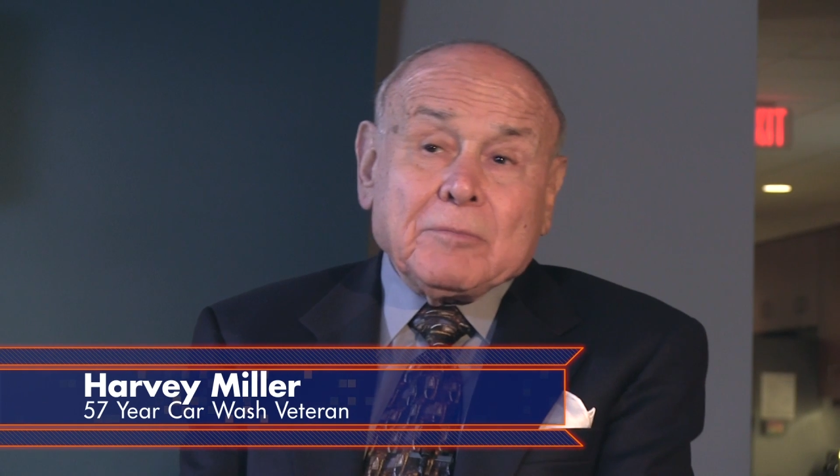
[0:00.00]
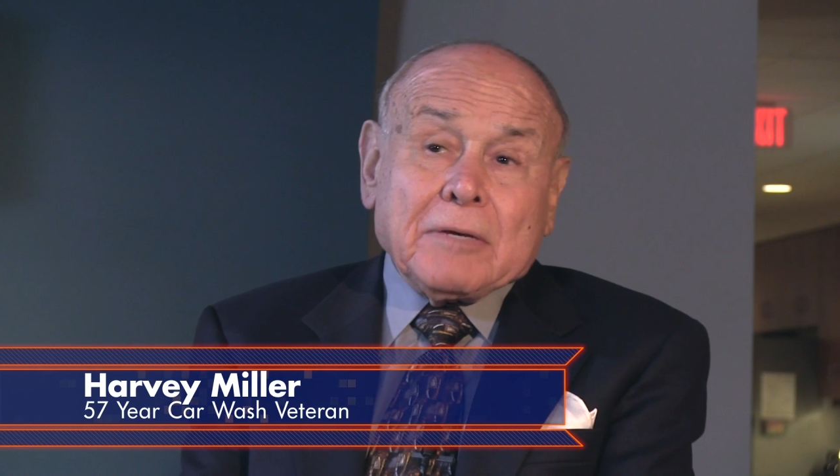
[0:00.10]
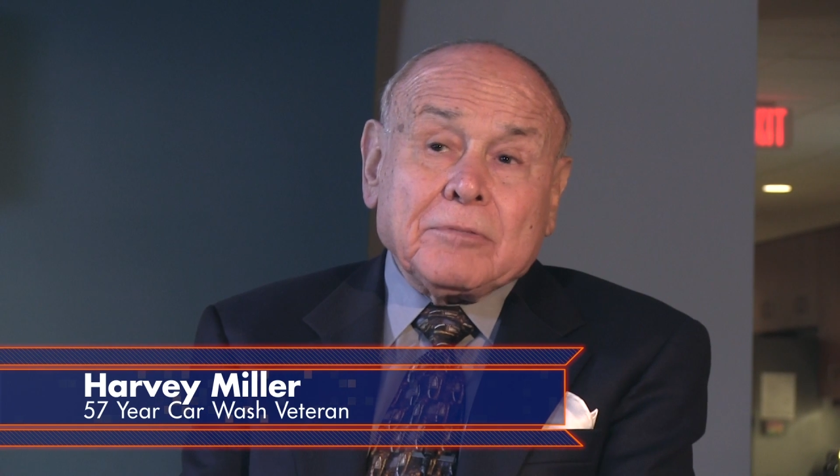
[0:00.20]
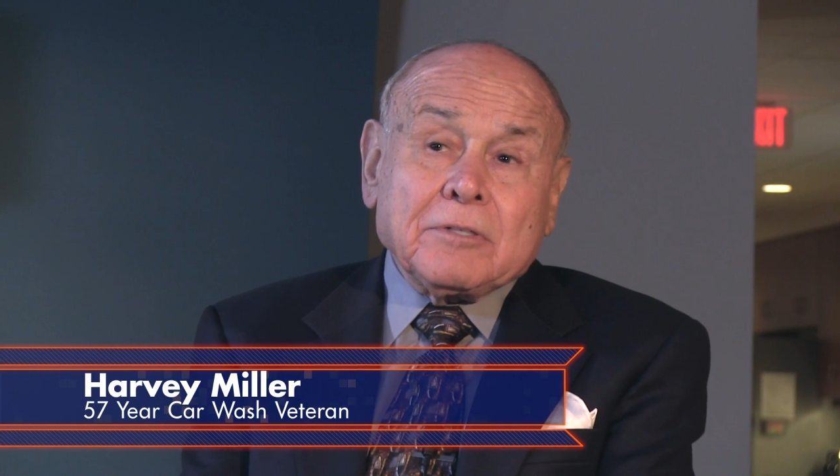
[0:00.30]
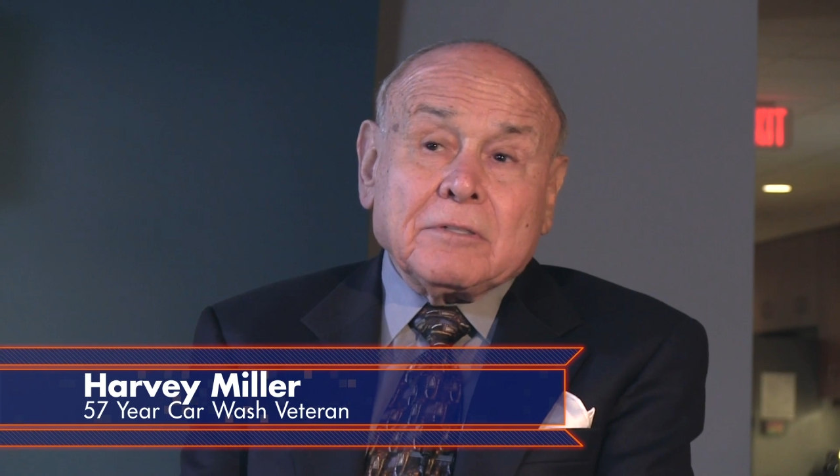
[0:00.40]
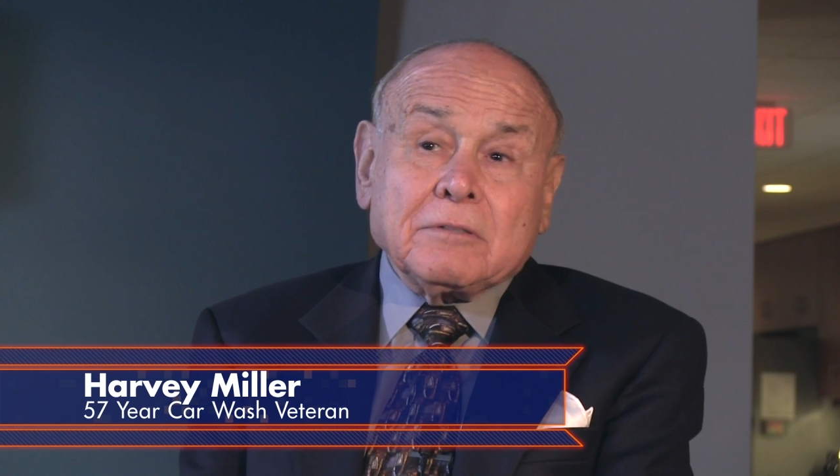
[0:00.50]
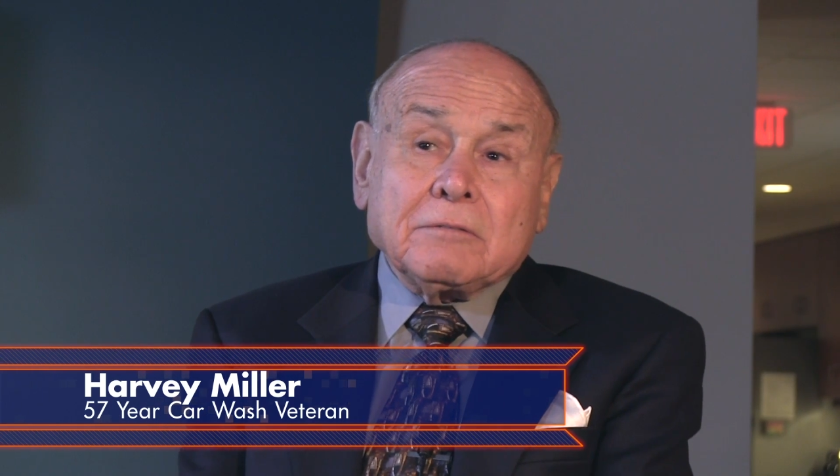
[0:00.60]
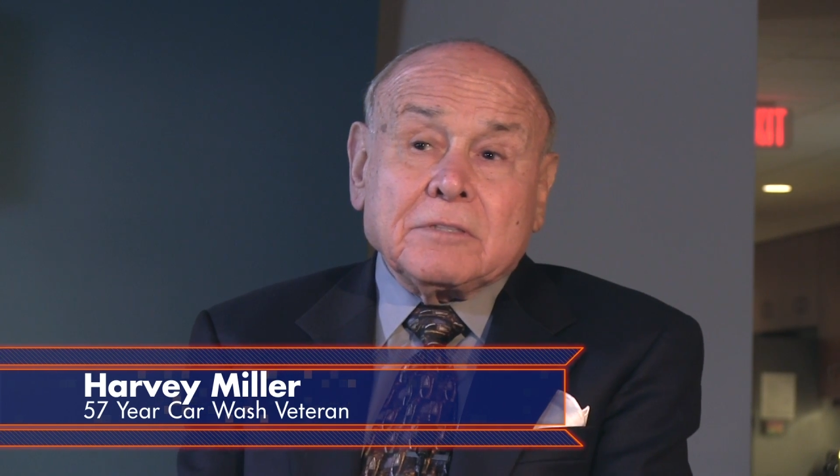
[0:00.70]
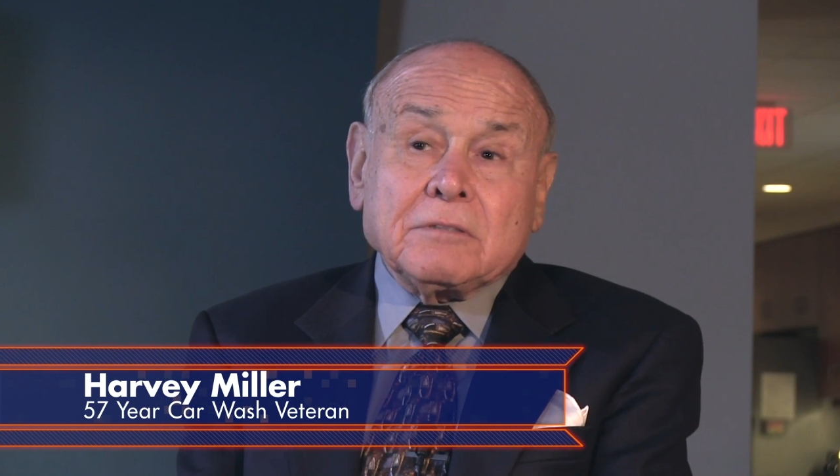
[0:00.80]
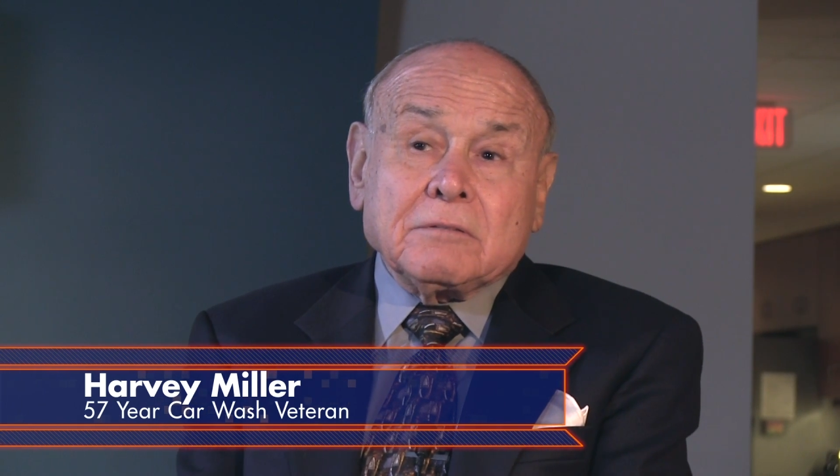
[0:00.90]
remember,
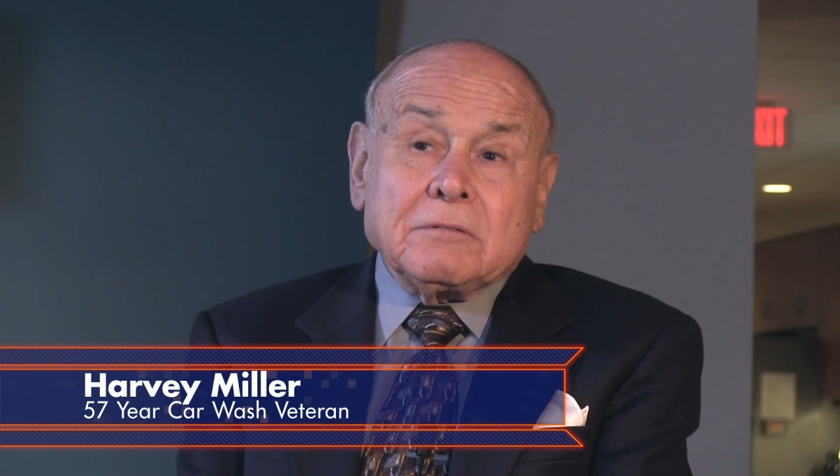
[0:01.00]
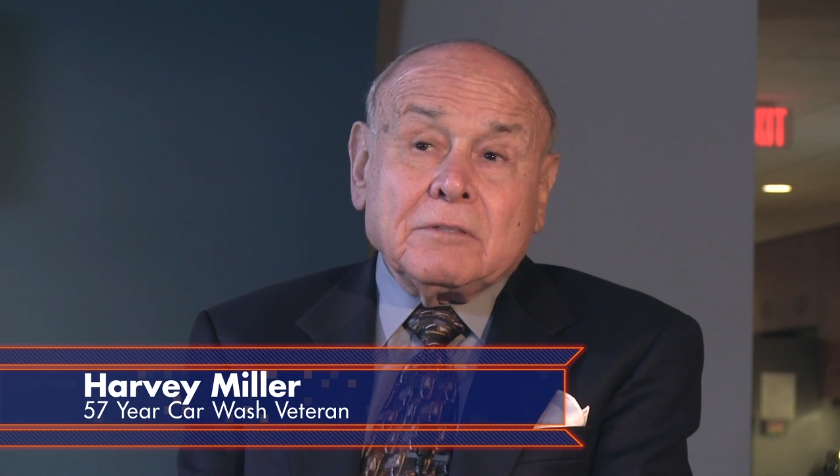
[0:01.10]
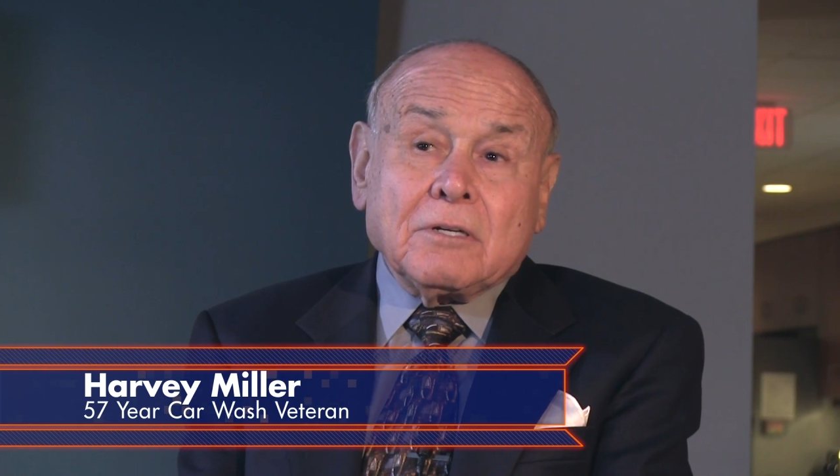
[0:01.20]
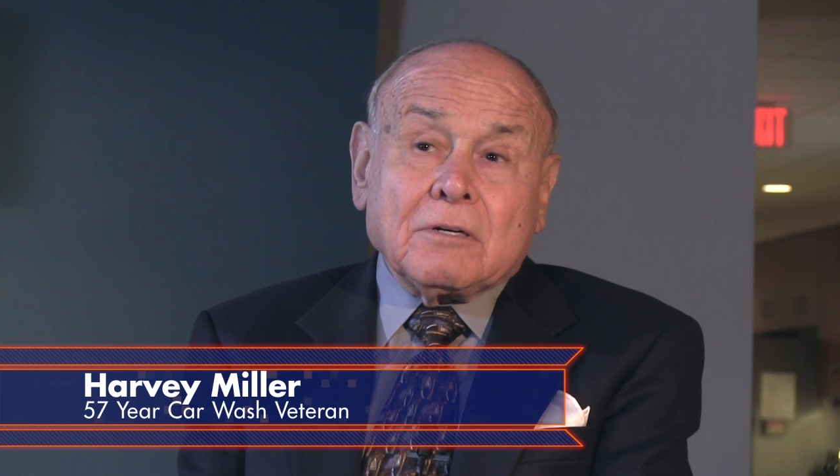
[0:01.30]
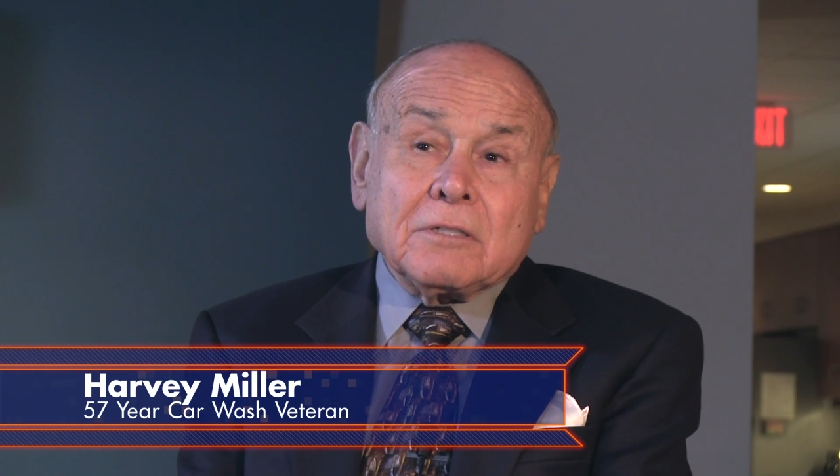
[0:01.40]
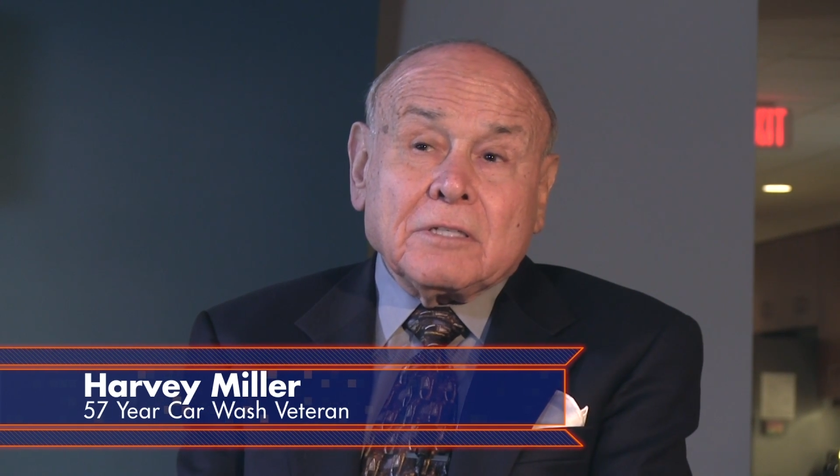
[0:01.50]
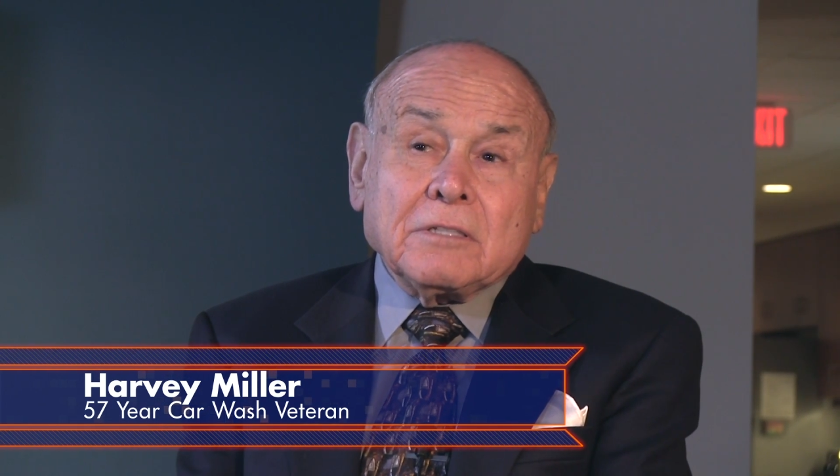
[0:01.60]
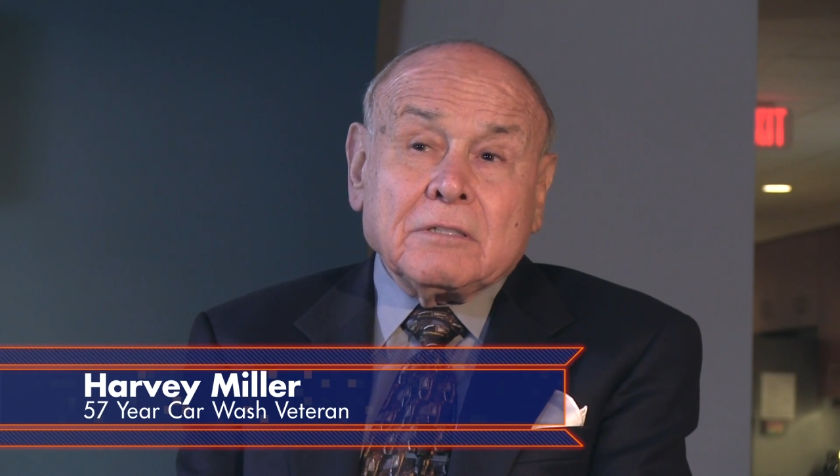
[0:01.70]
you know,